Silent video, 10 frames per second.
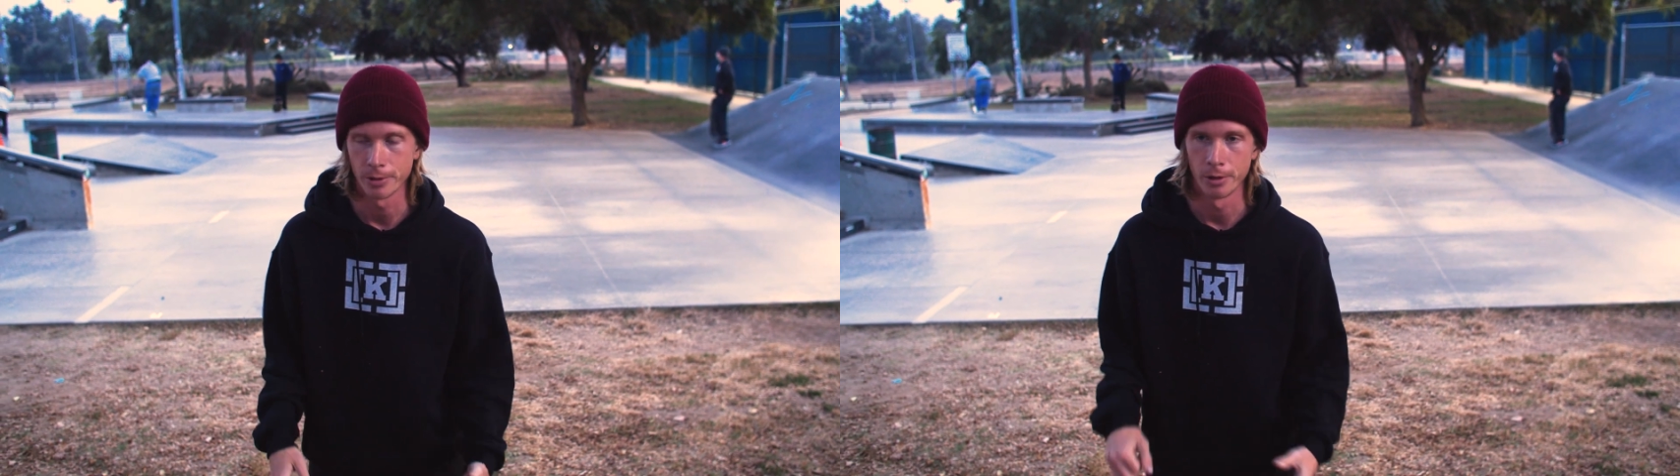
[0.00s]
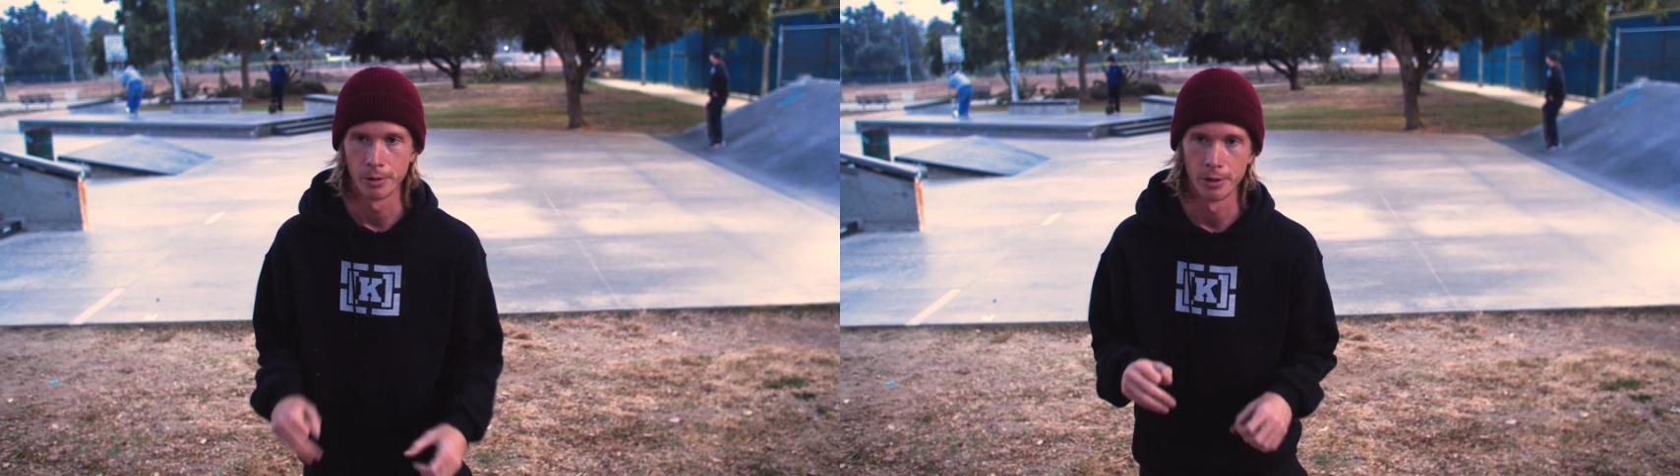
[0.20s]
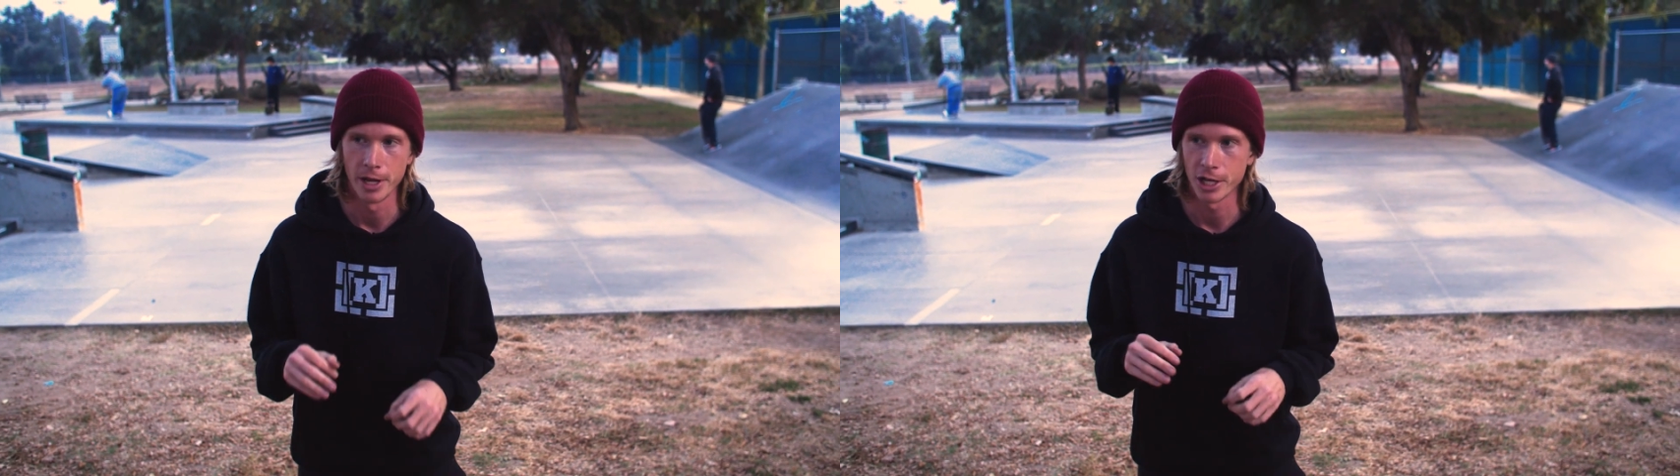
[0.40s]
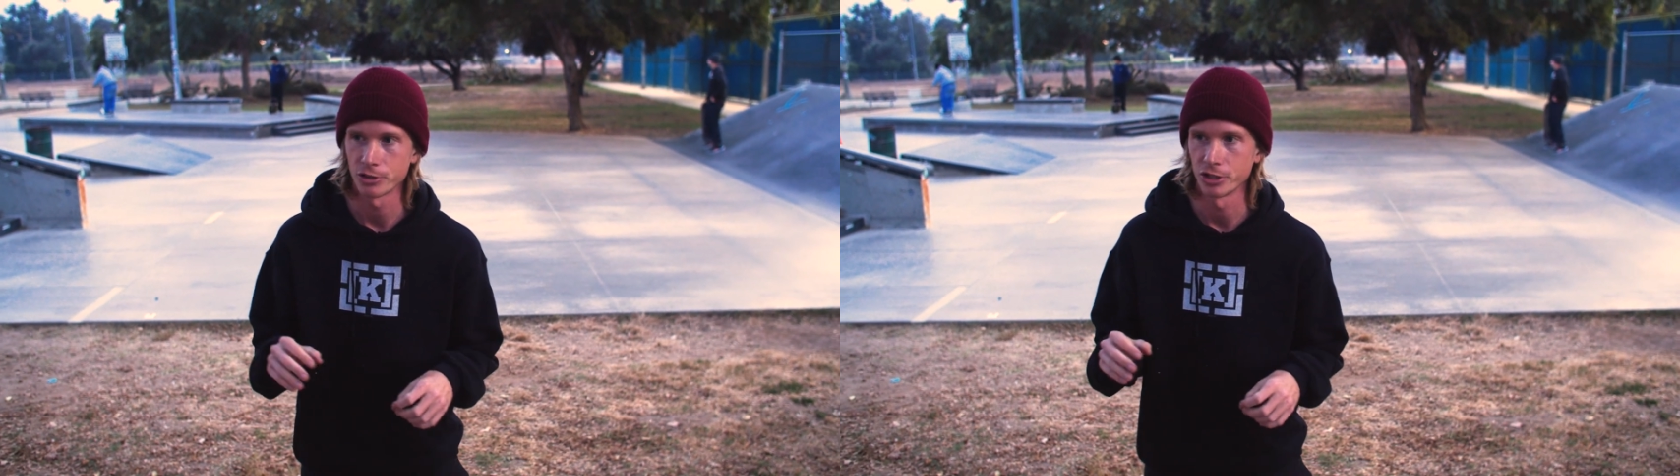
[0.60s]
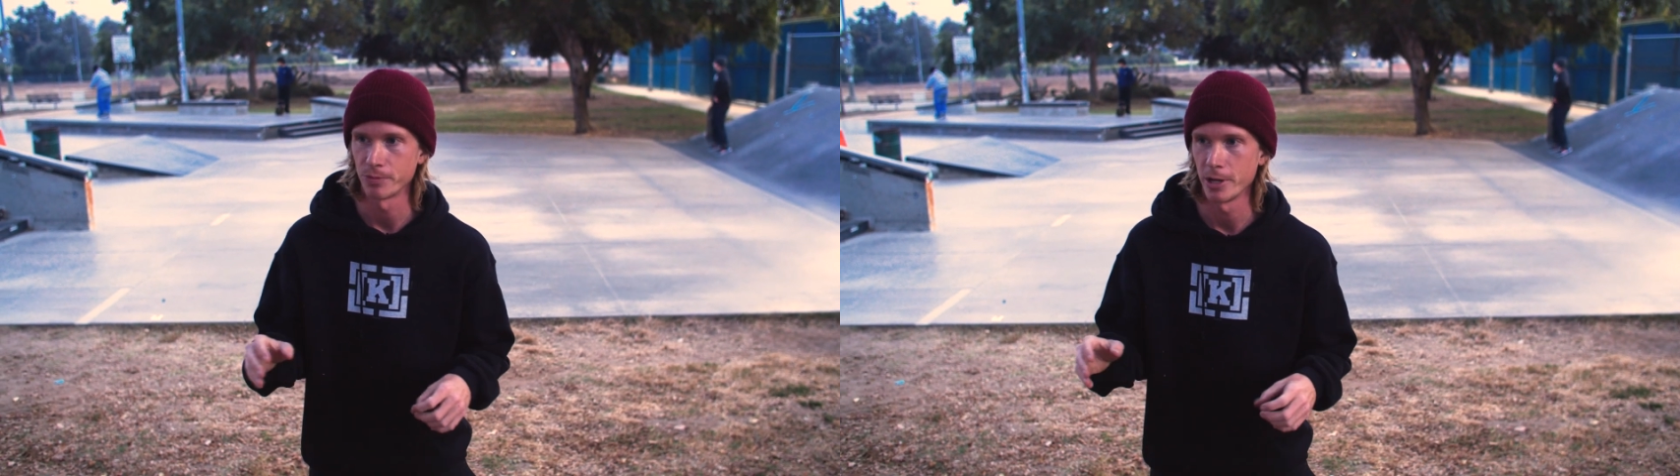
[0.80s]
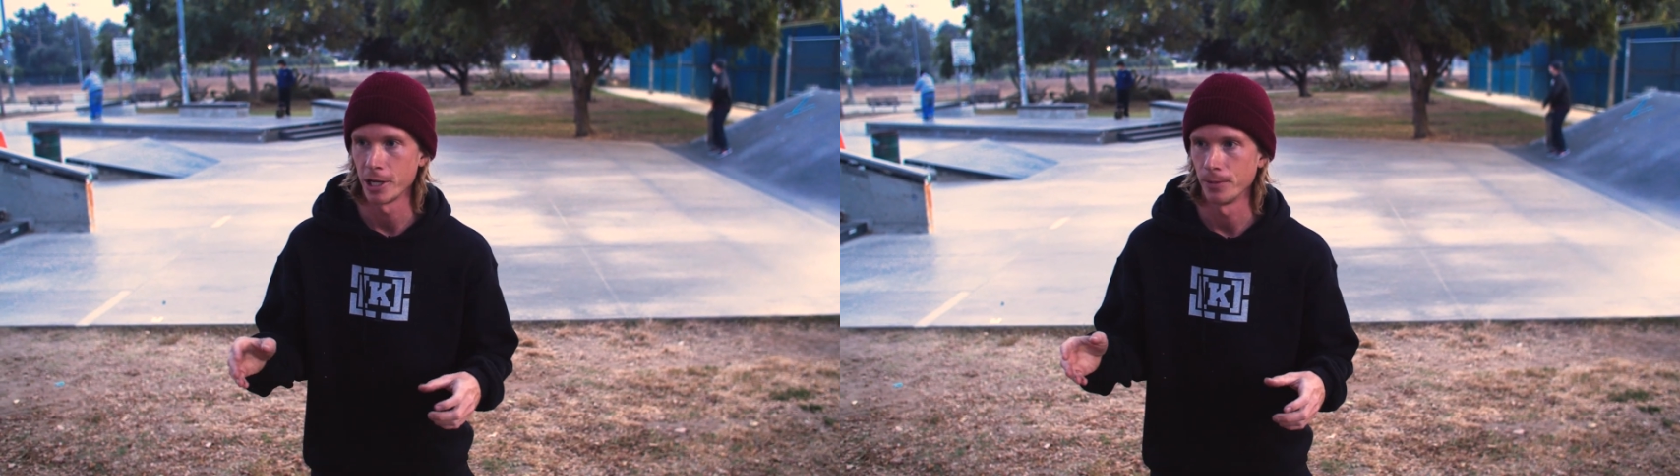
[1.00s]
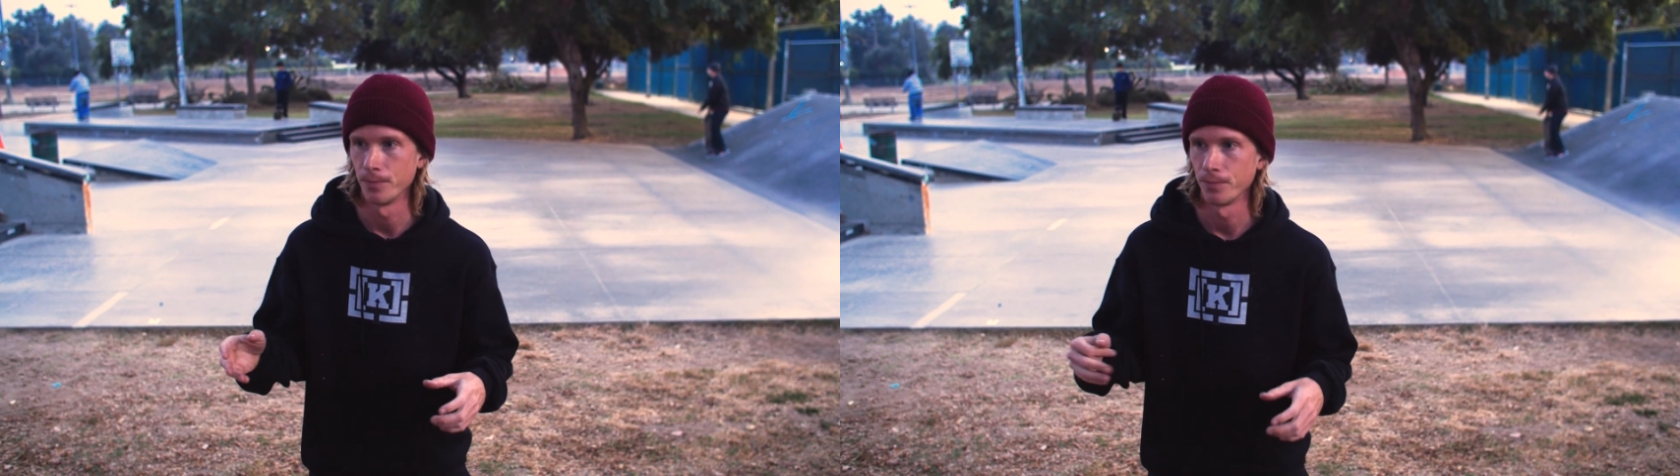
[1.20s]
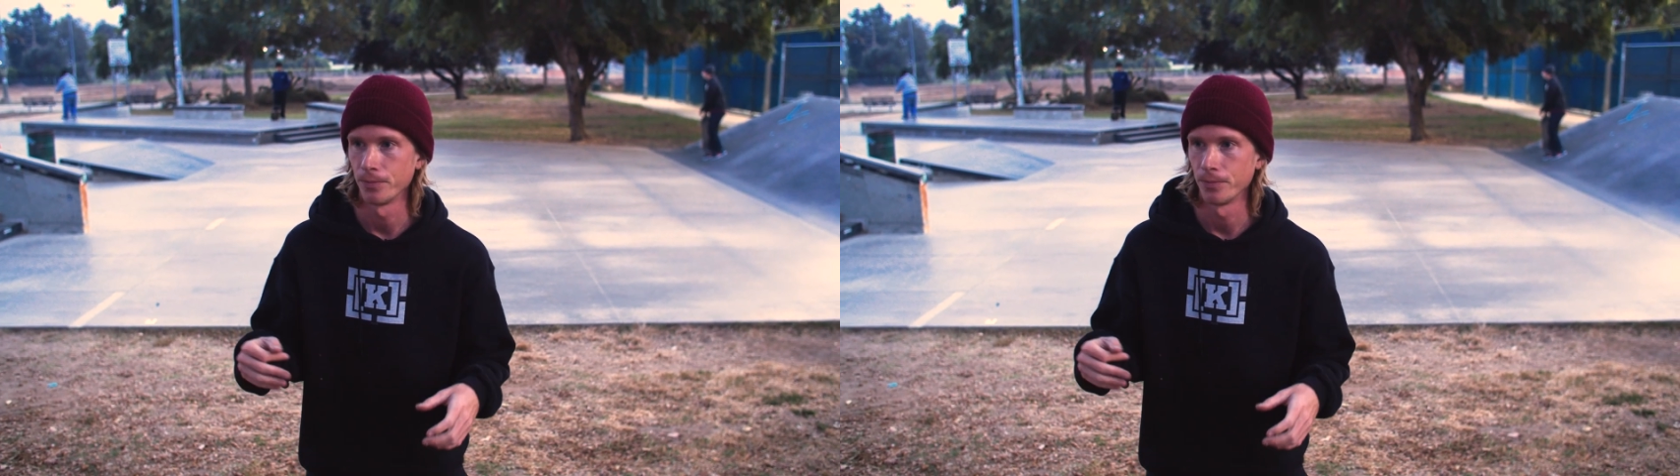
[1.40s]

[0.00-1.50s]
with a little extra spin.